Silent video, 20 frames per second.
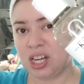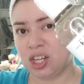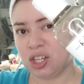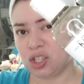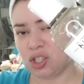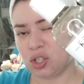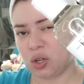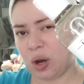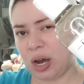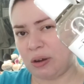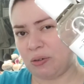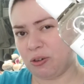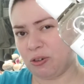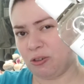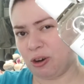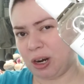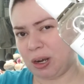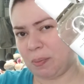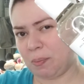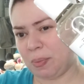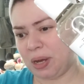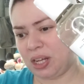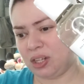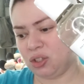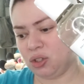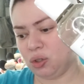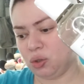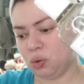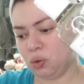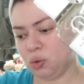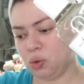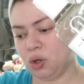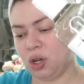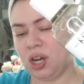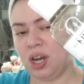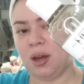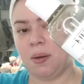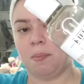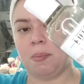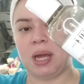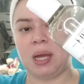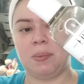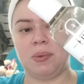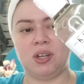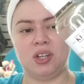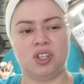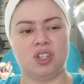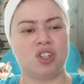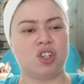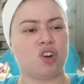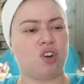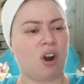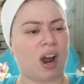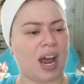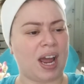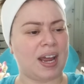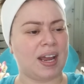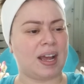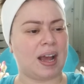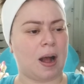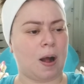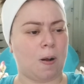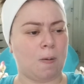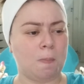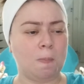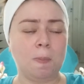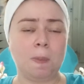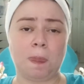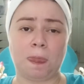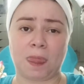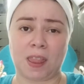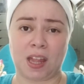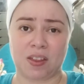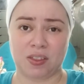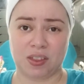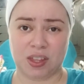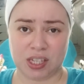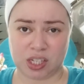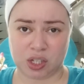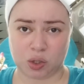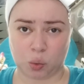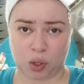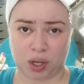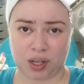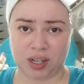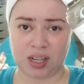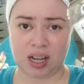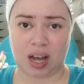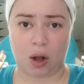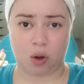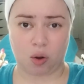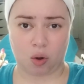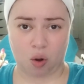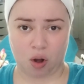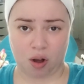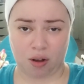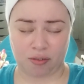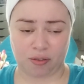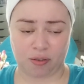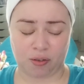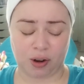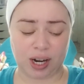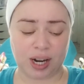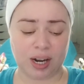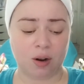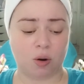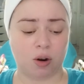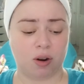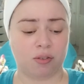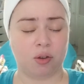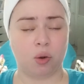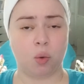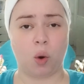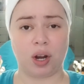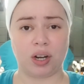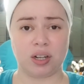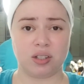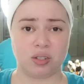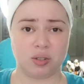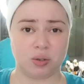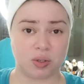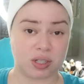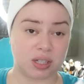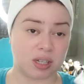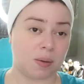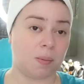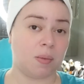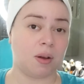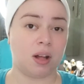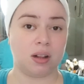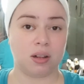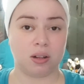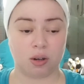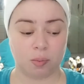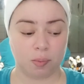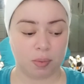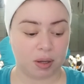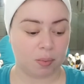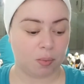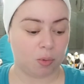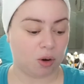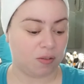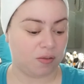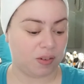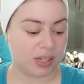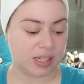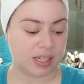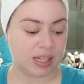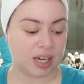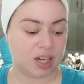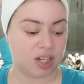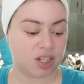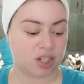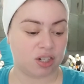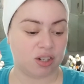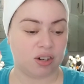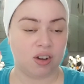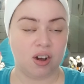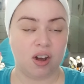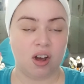So I would recommend you maybe trying out this one, alcohol free, or if you want to do a little bit more investigation